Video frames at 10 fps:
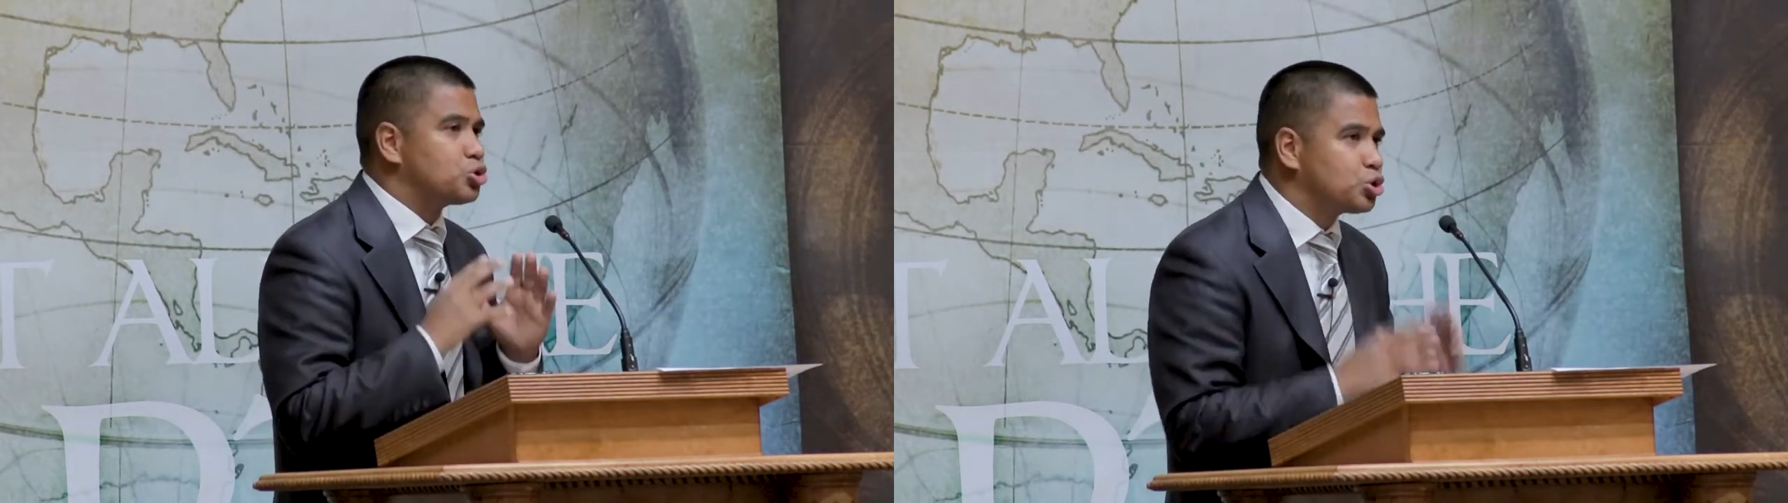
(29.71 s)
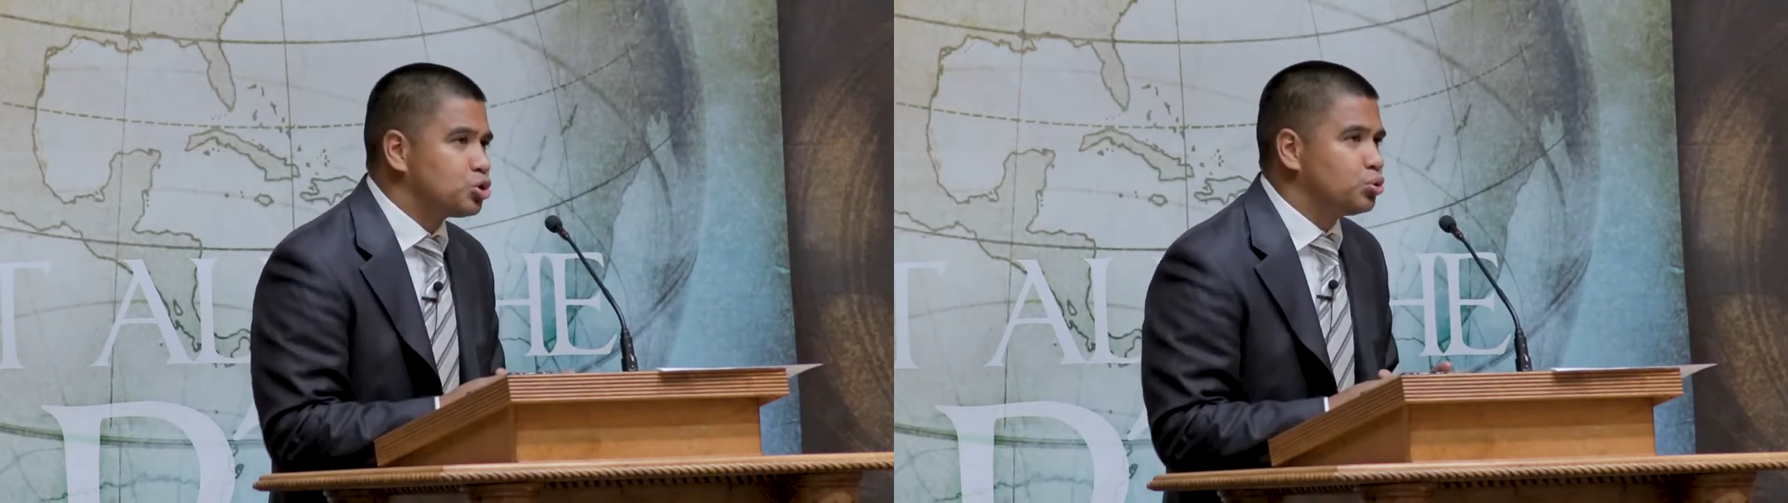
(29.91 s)

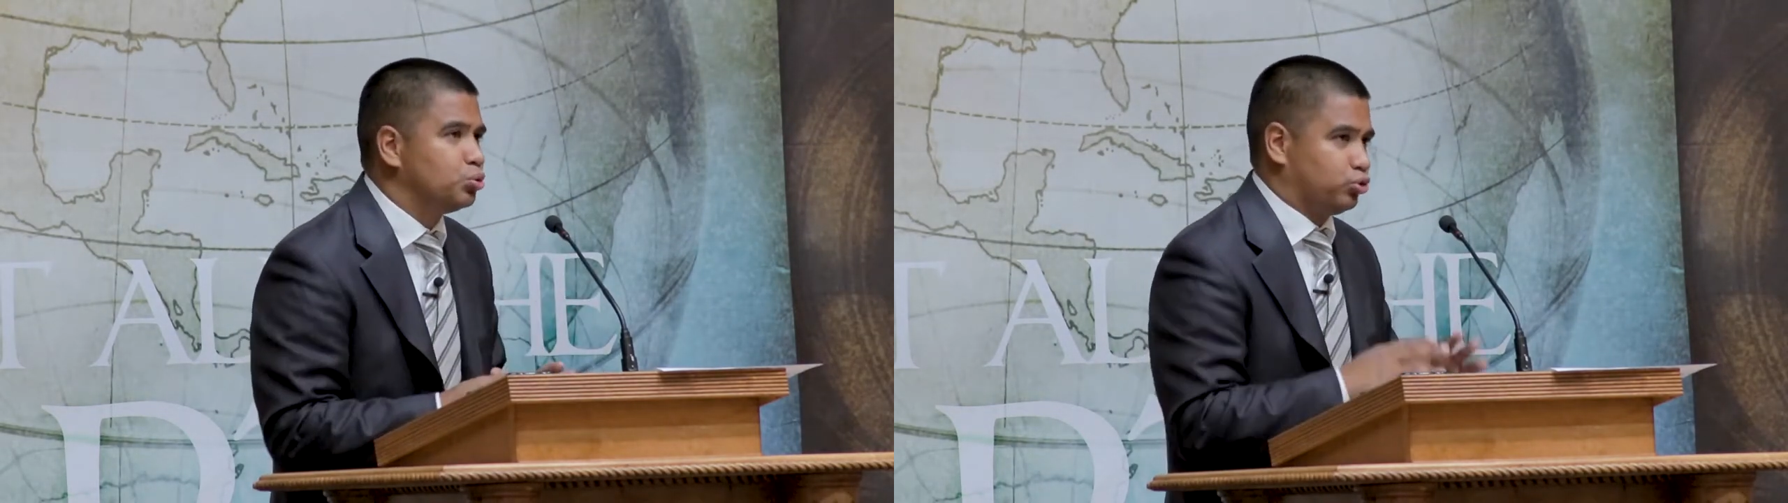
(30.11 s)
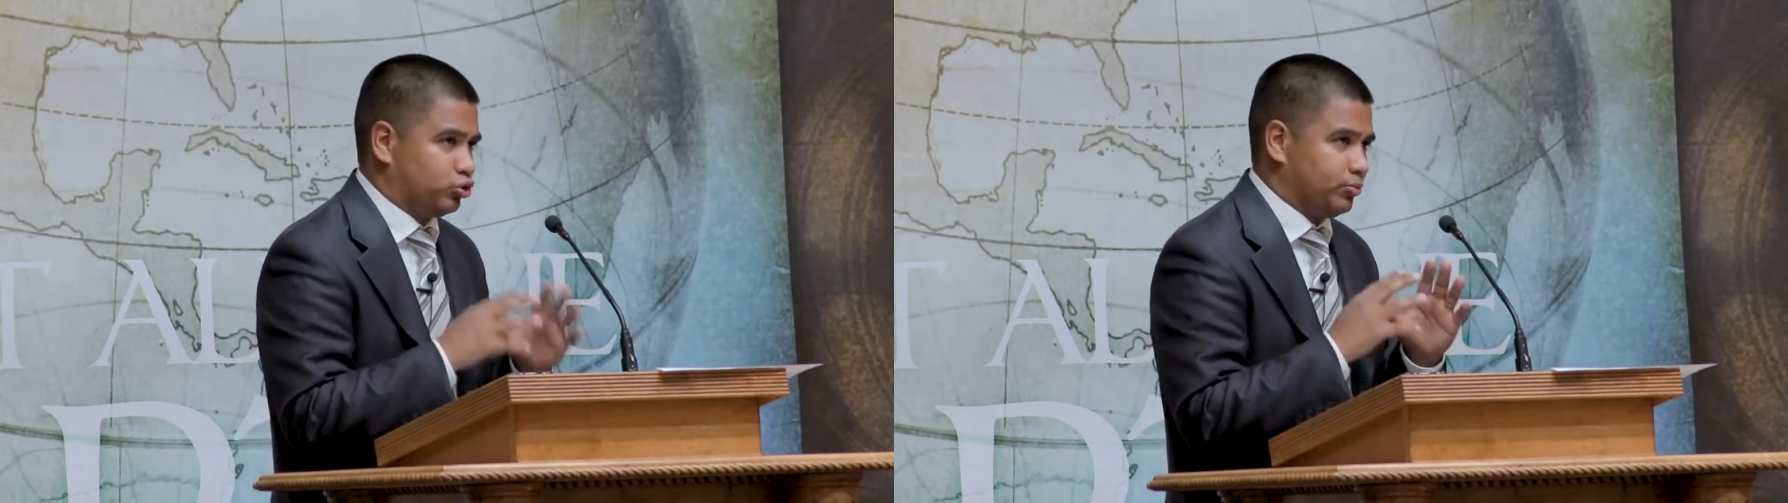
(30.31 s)

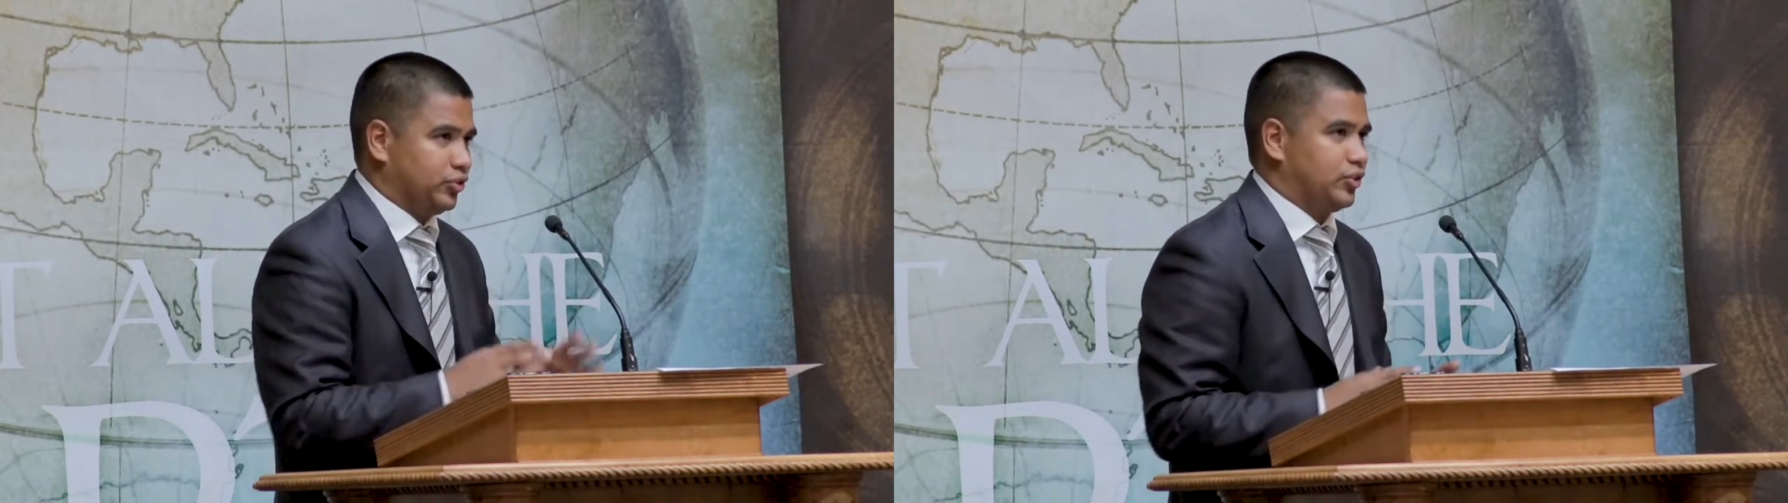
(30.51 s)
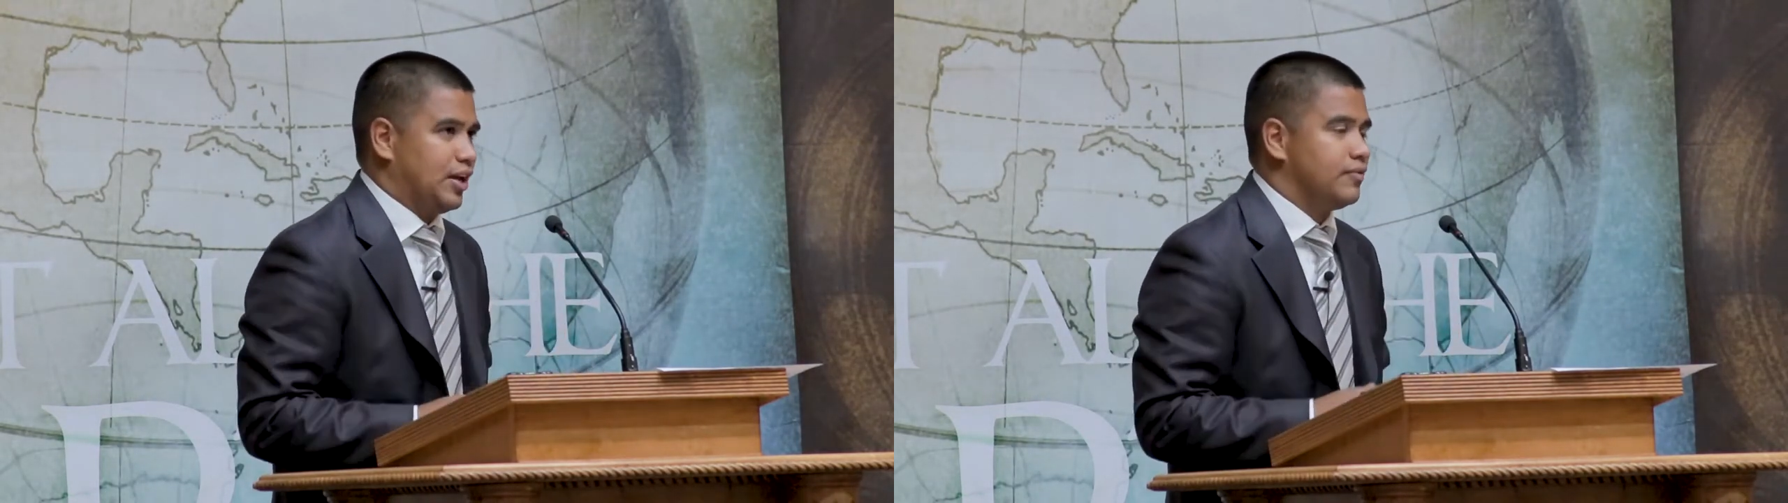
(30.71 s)
choose to
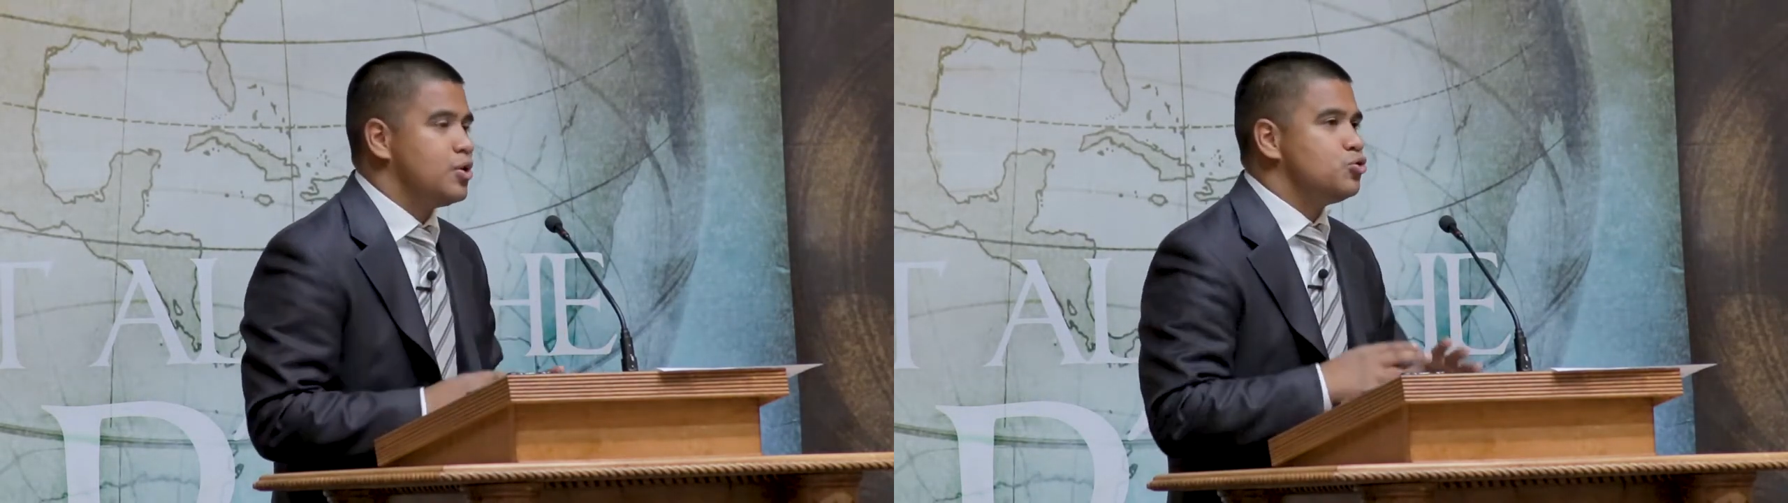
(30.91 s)
be saved.